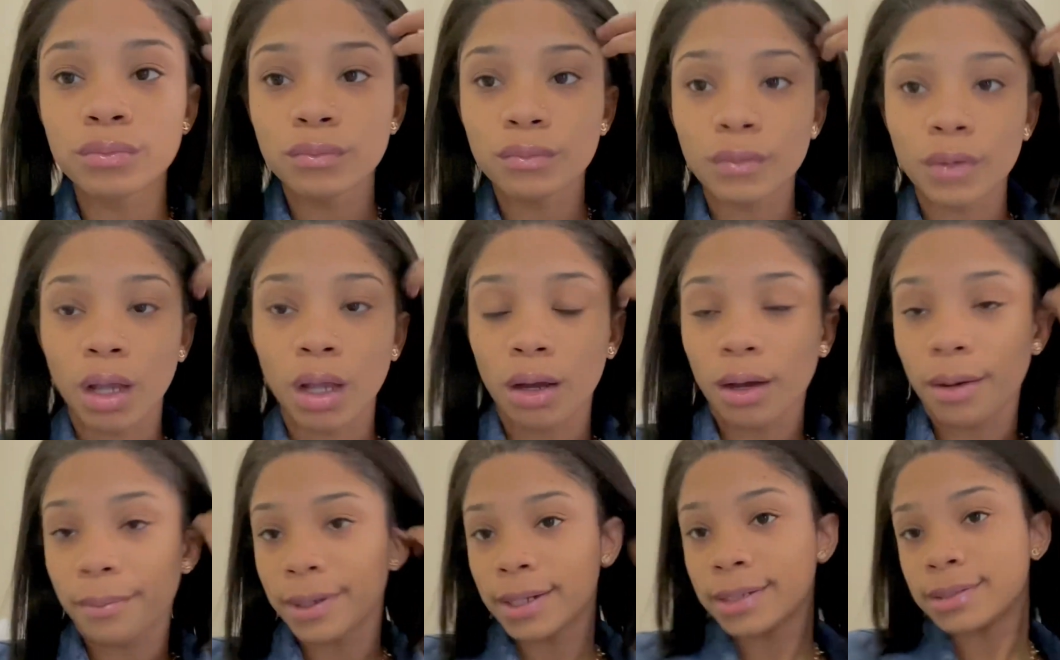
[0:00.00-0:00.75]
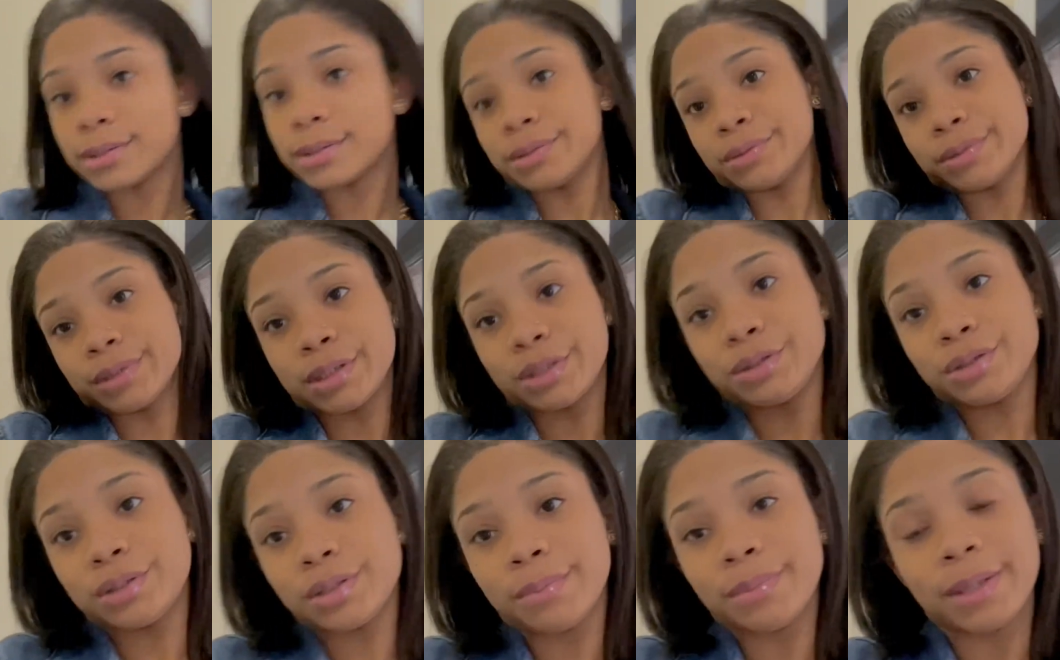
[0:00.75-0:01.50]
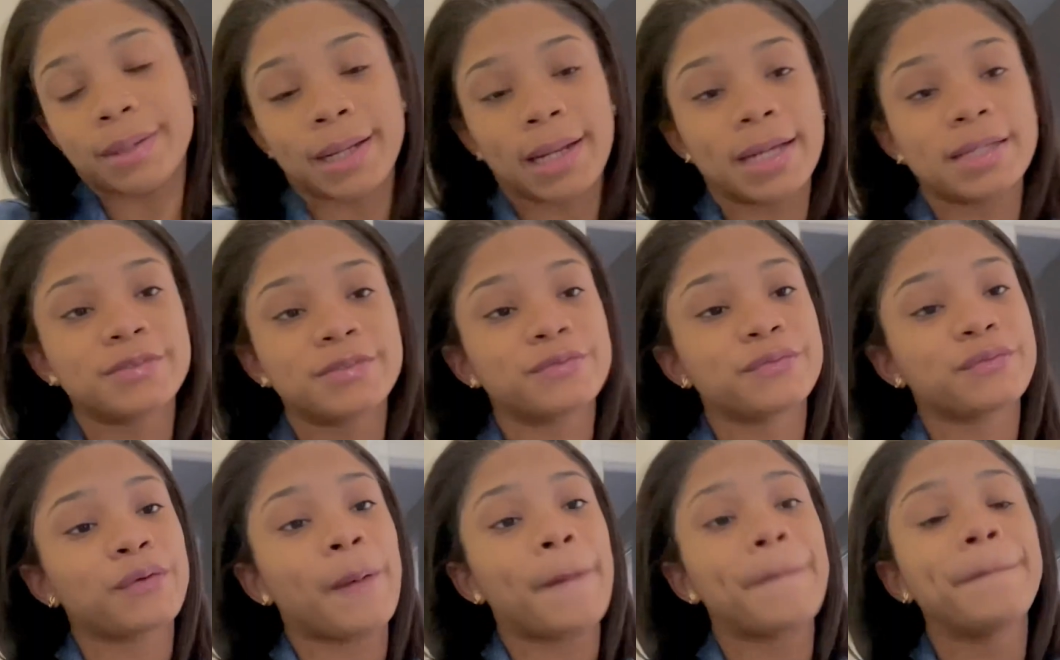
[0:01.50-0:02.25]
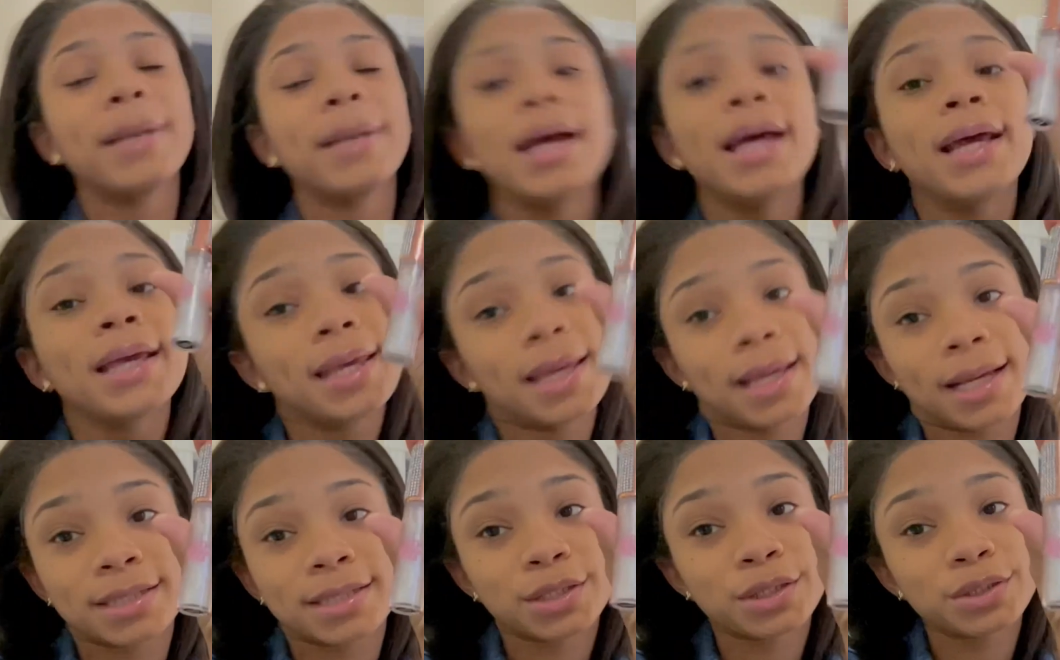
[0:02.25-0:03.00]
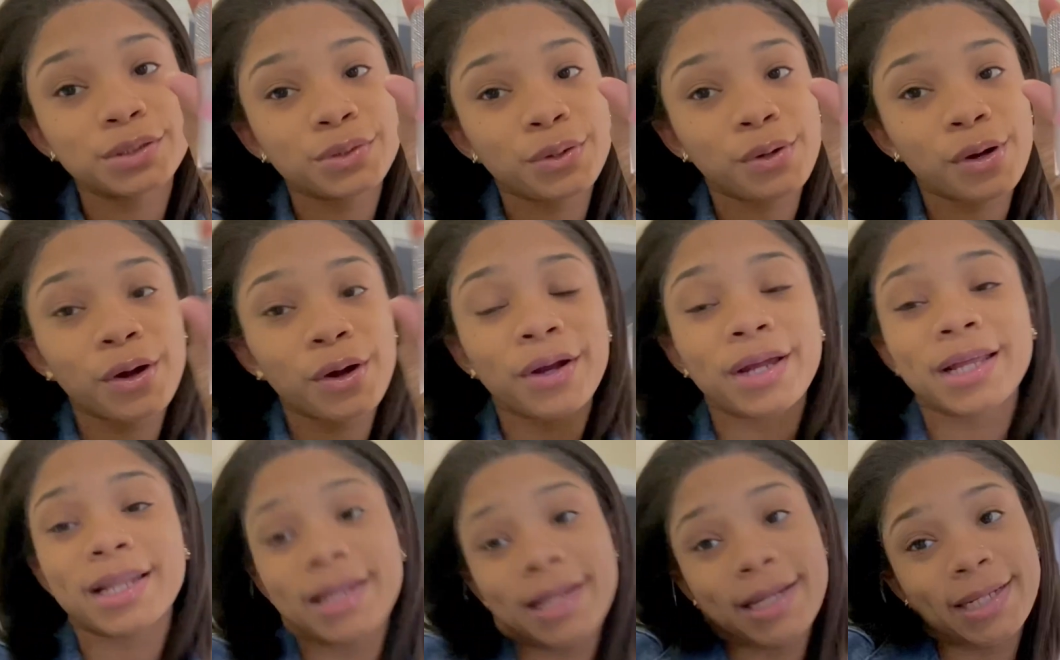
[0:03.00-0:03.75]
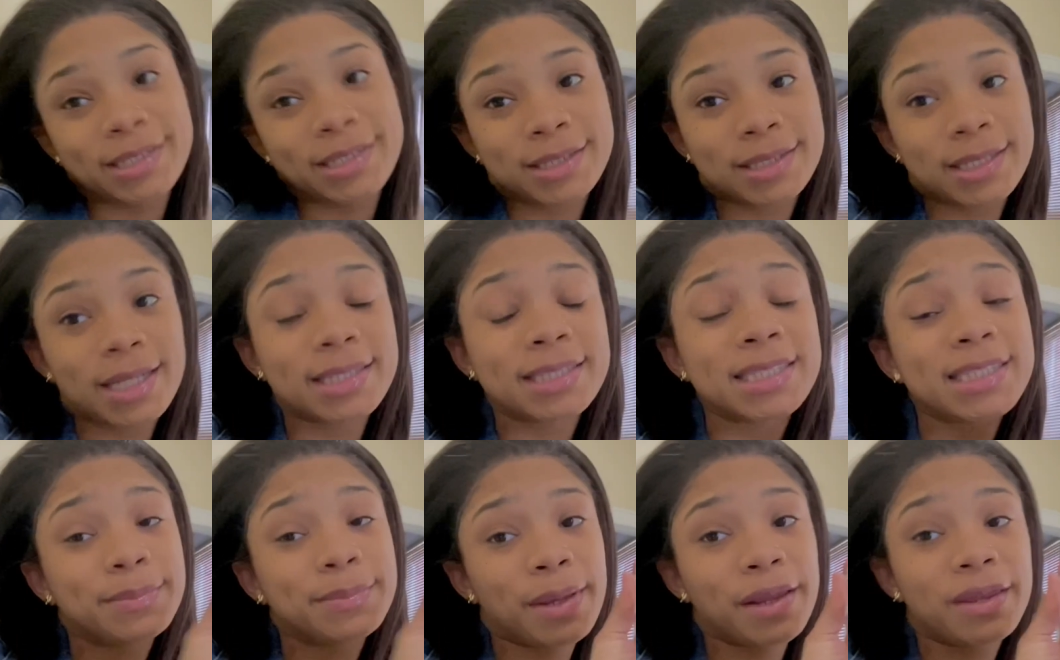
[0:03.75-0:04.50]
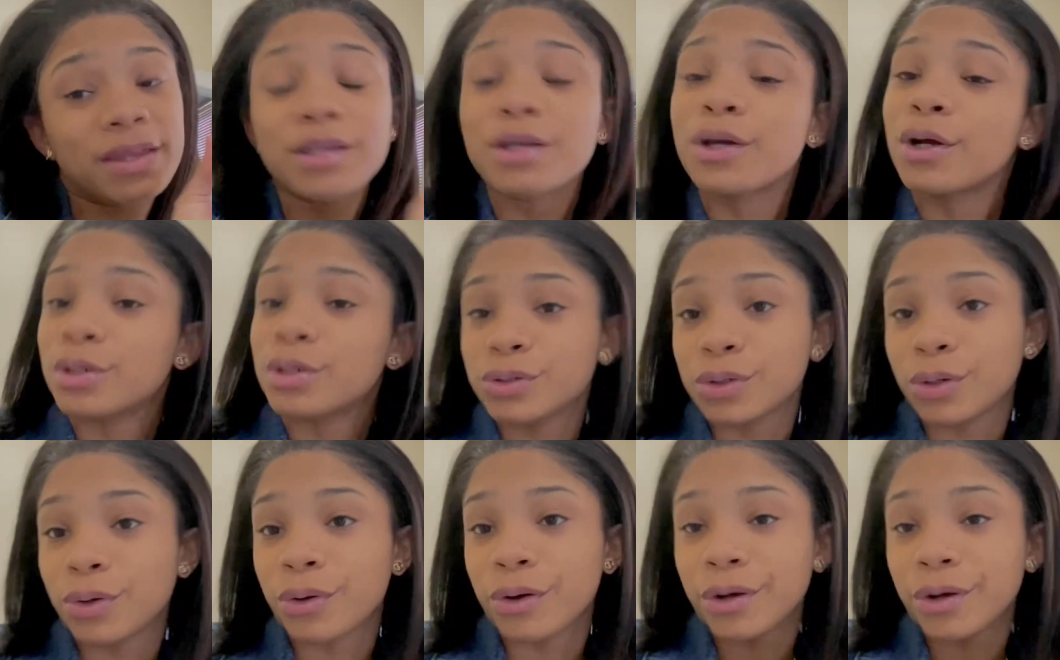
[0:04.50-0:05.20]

Come on now, get you some of the gas from KS Couture, Clonis Smith Couture.